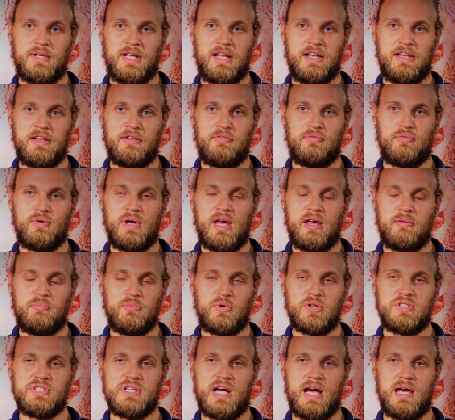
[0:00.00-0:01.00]
and if we had
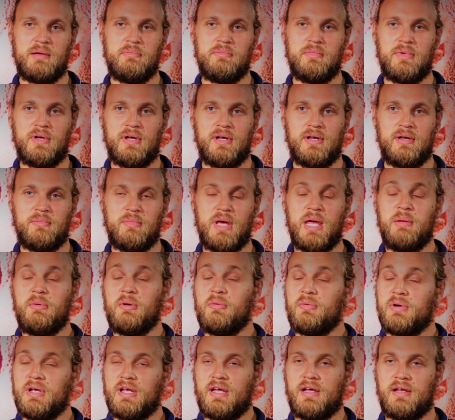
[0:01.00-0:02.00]
more time, maybe
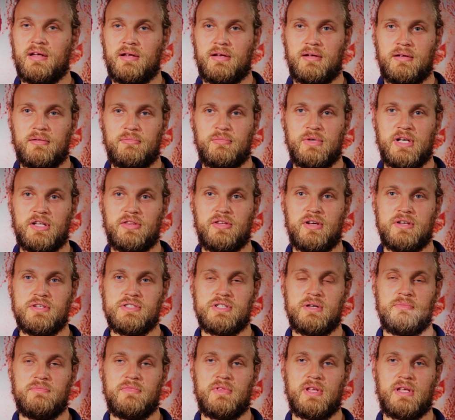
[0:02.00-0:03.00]
we had done
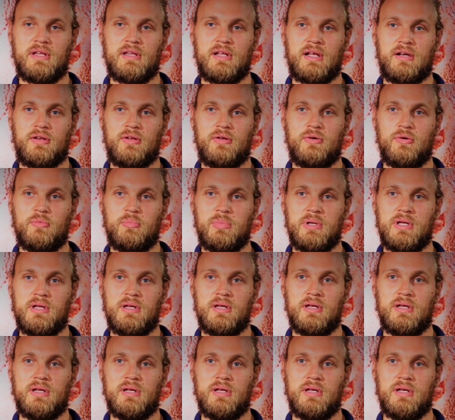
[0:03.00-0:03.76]
something that could